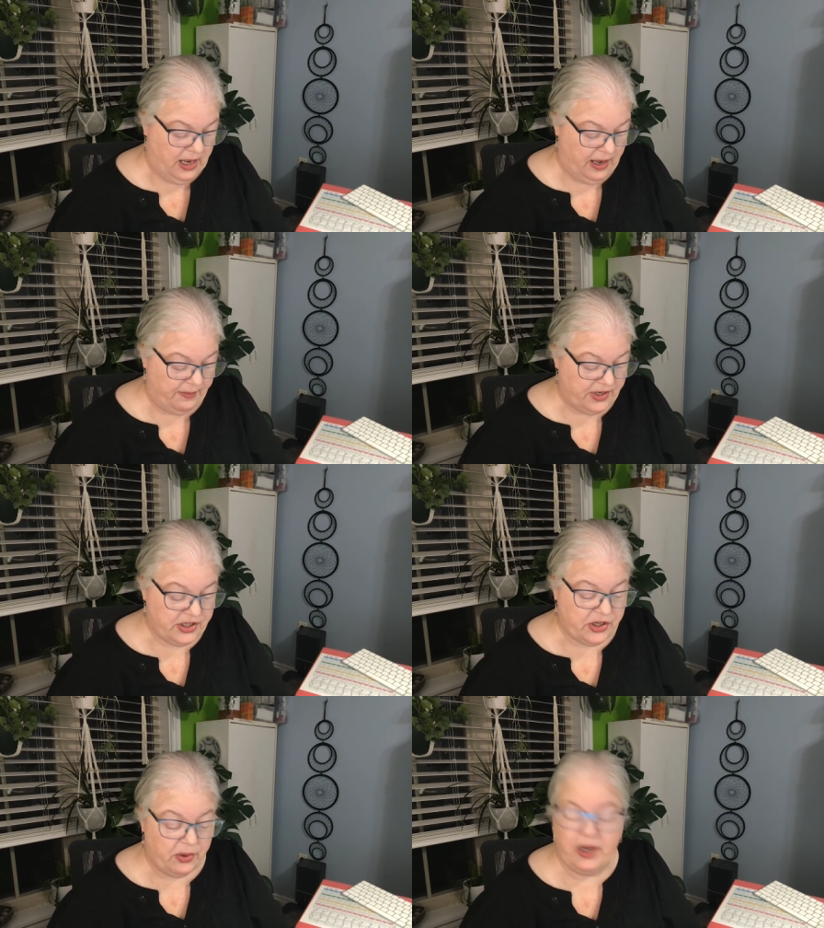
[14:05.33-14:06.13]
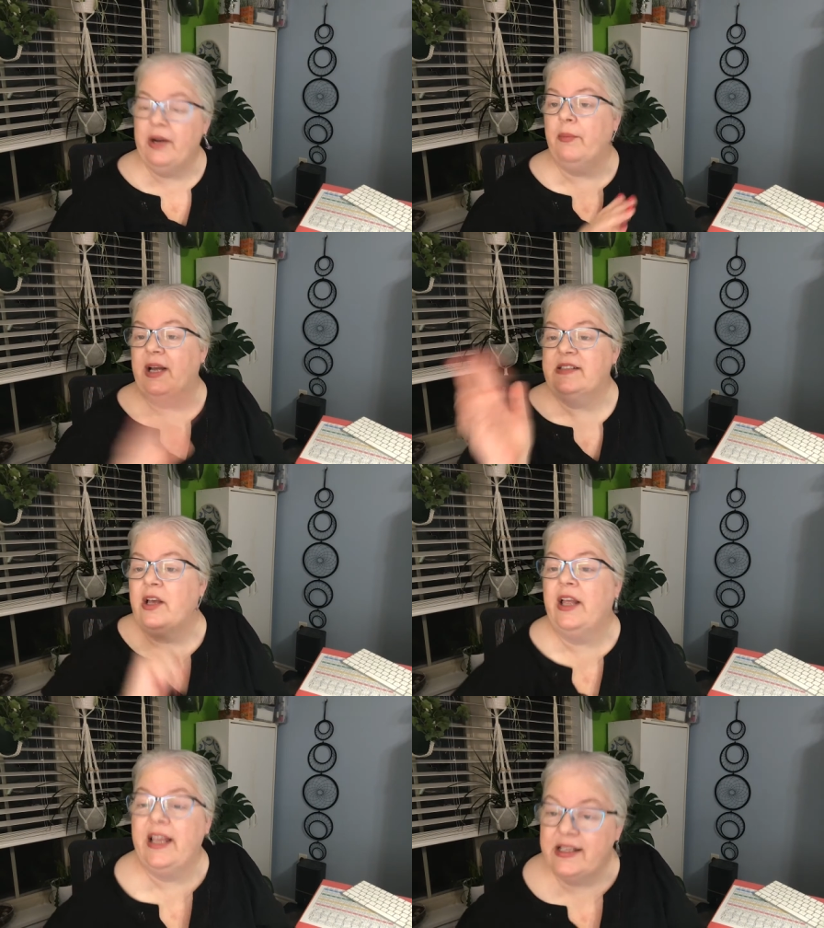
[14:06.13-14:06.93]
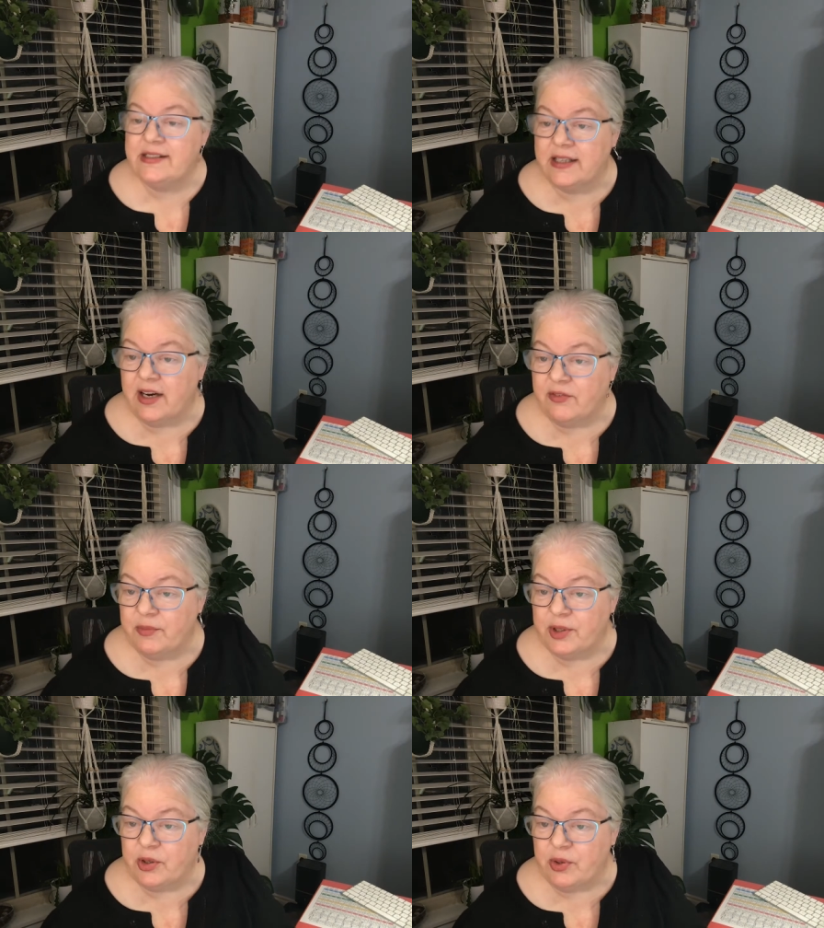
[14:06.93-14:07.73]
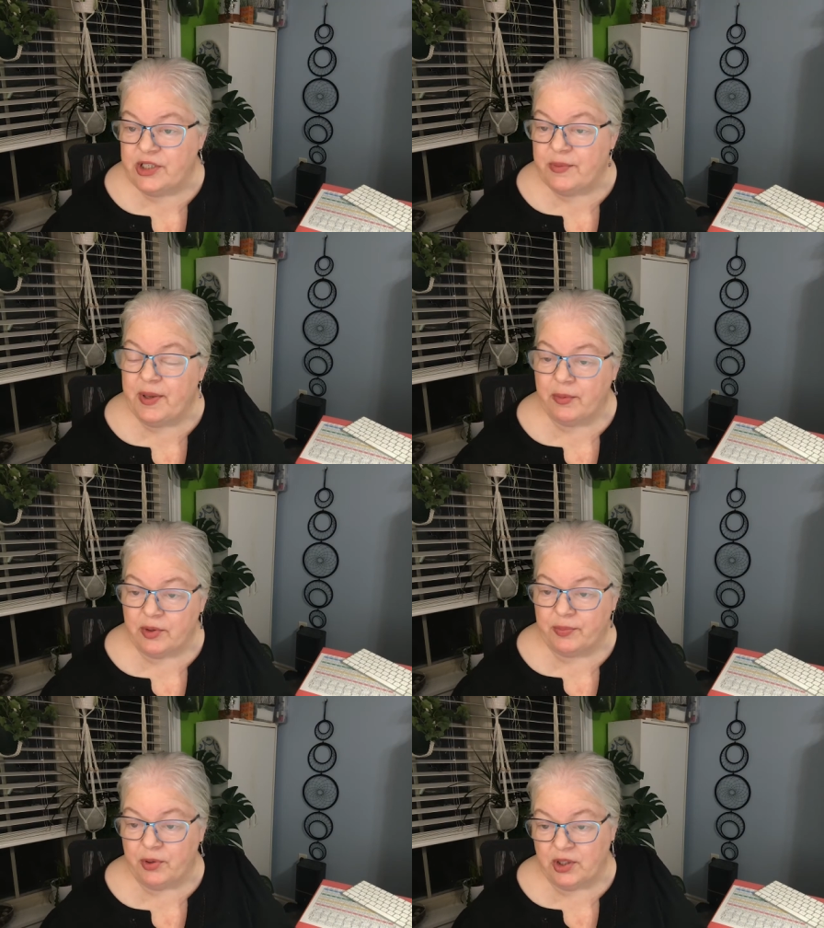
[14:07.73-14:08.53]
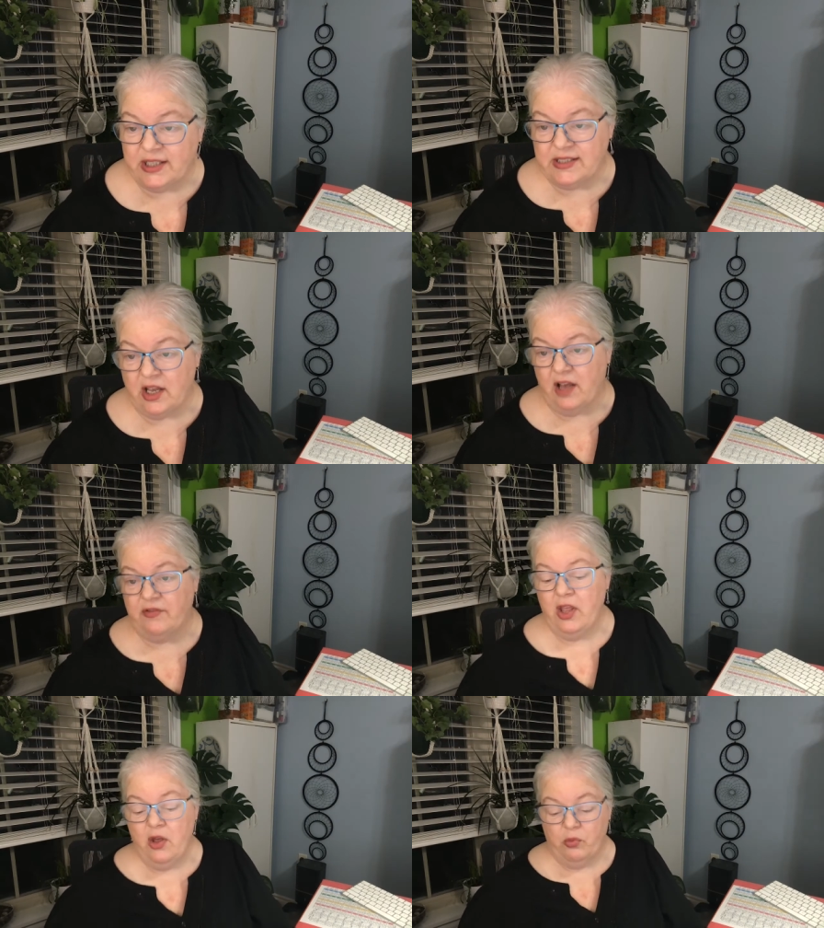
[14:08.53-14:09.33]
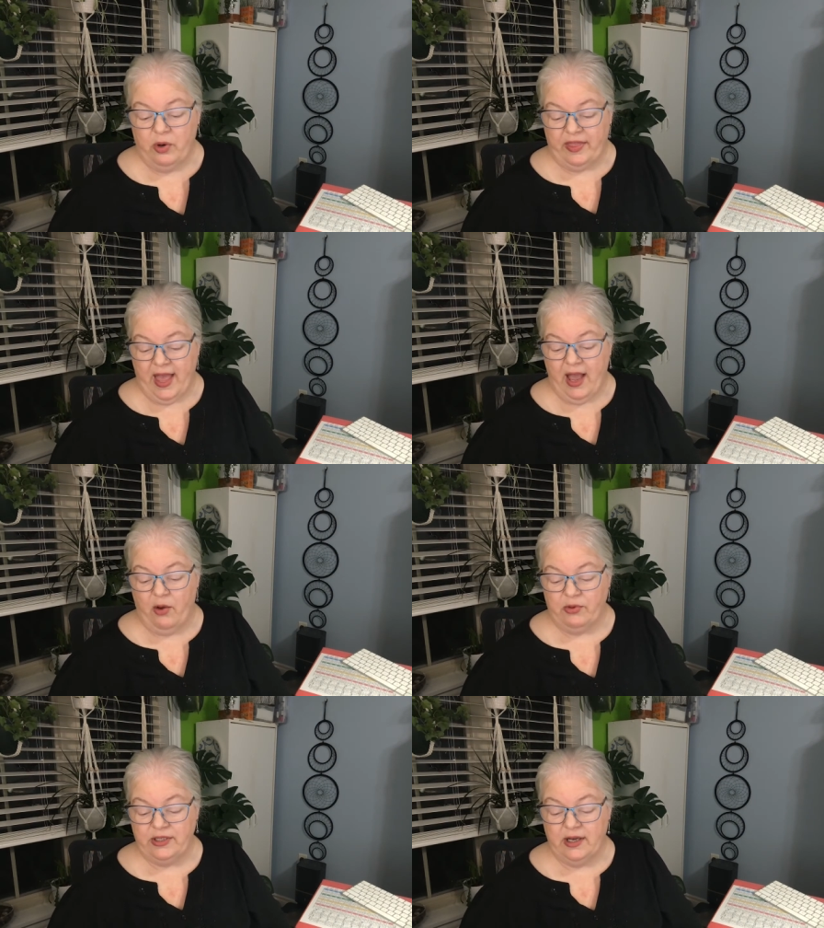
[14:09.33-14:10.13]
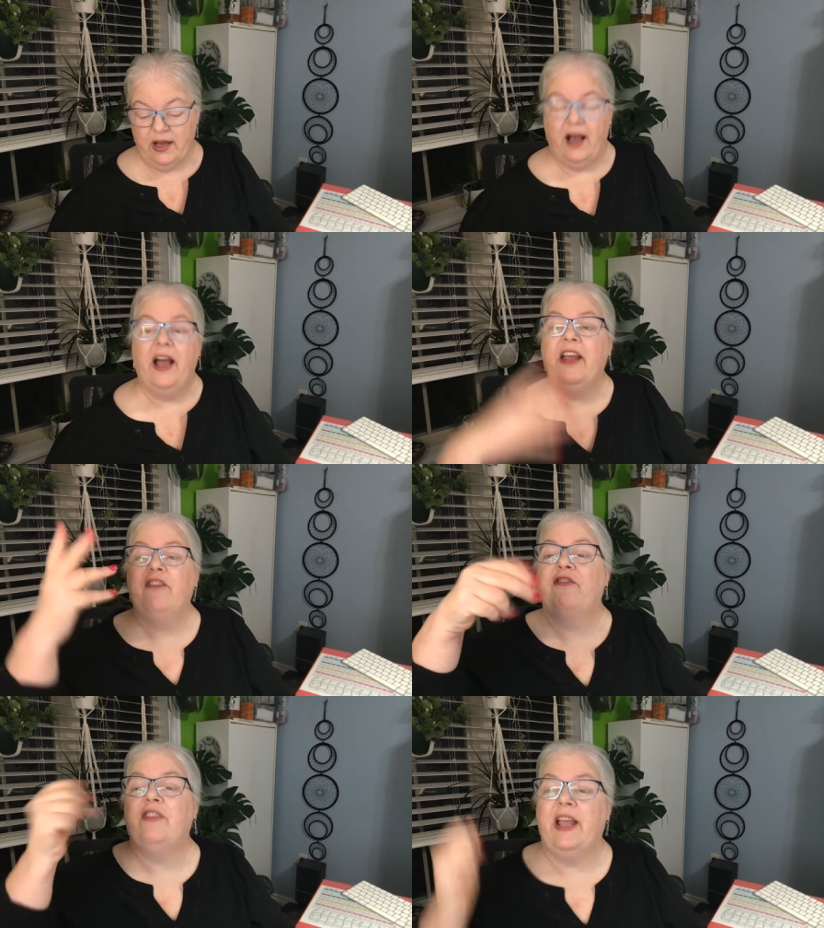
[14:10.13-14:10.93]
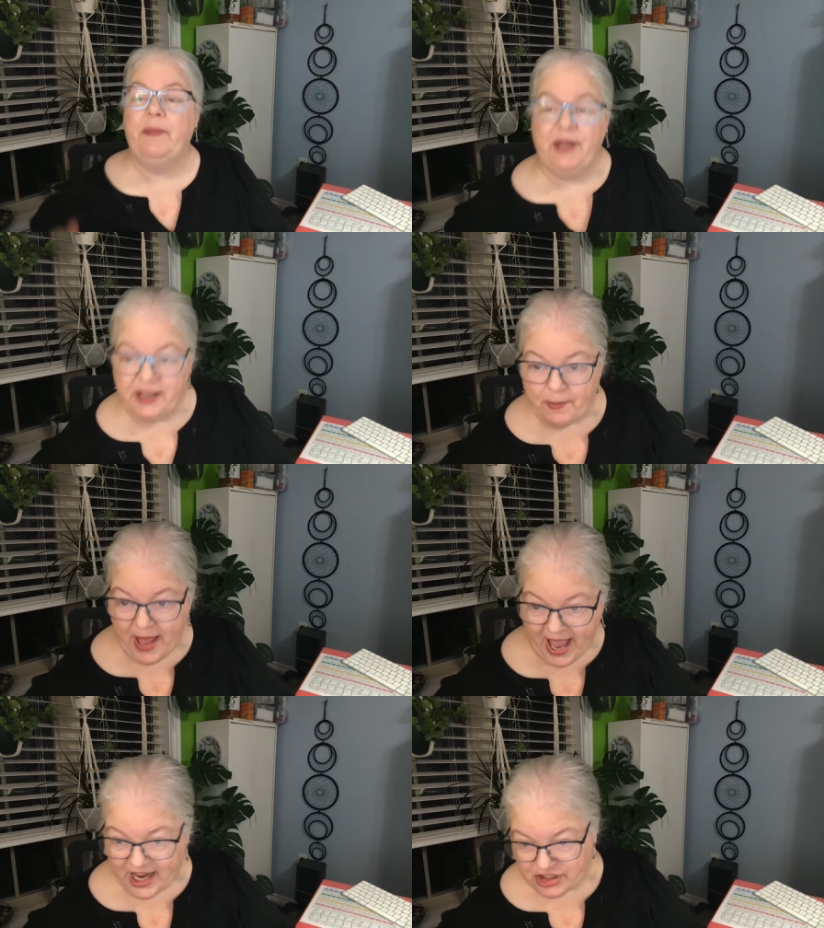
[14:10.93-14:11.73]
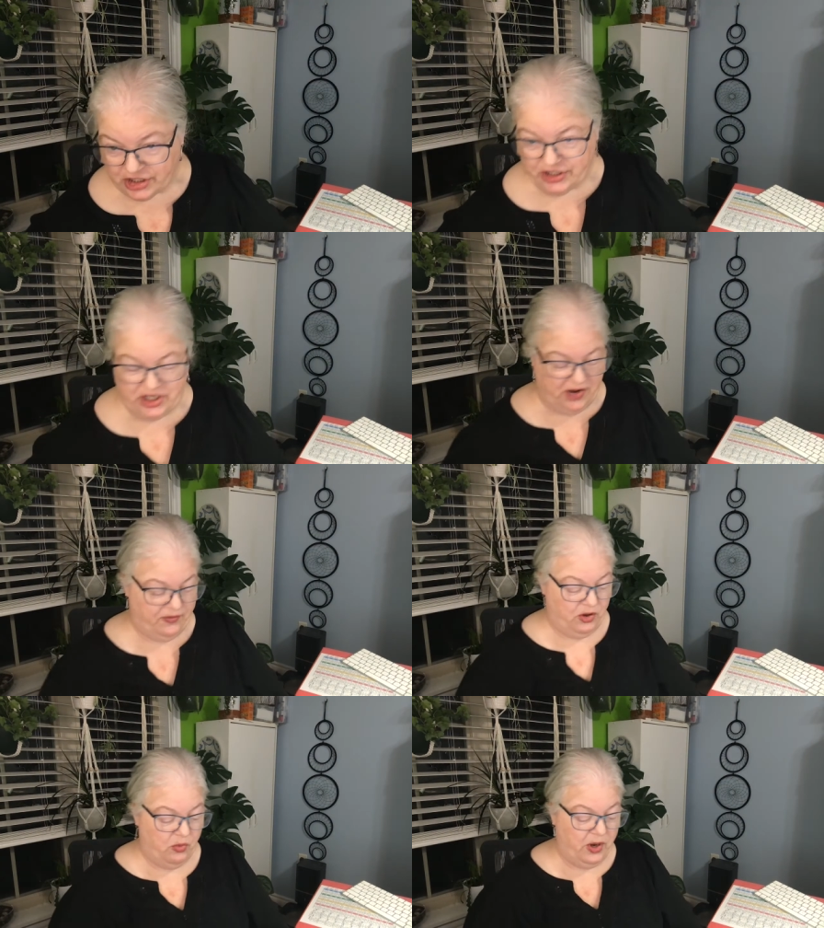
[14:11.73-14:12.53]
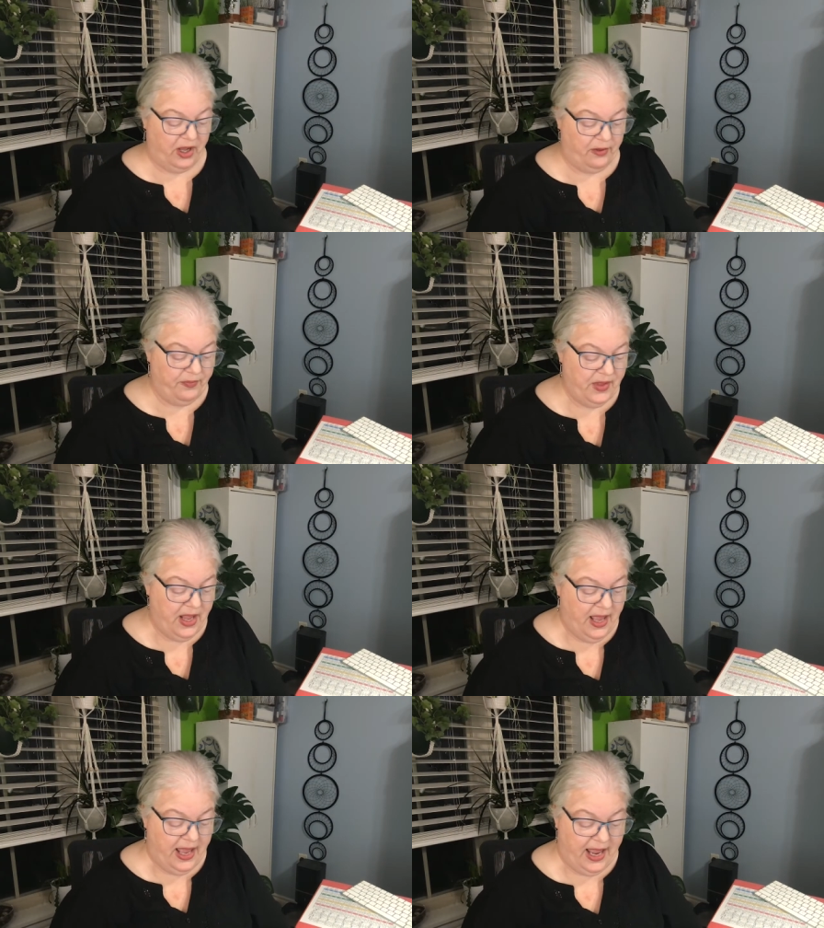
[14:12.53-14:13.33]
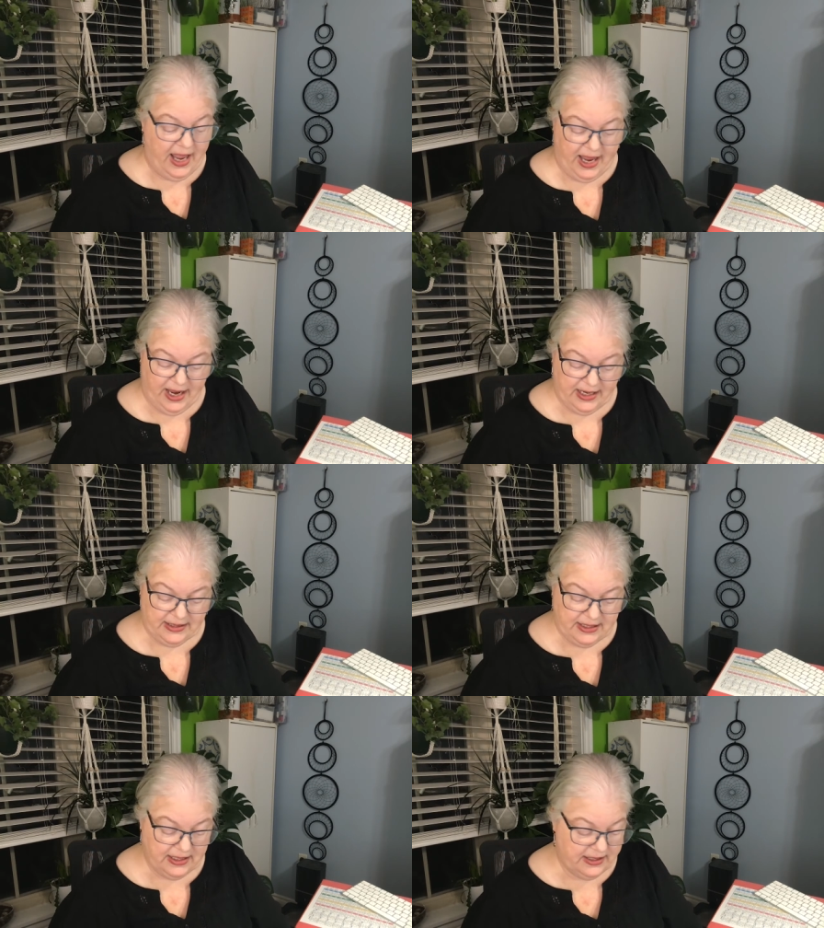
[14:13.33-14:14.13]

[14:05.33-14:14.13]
Um, so, anyways, is the government going to be able to pull this off without uh, inflaming the passions, if you will? And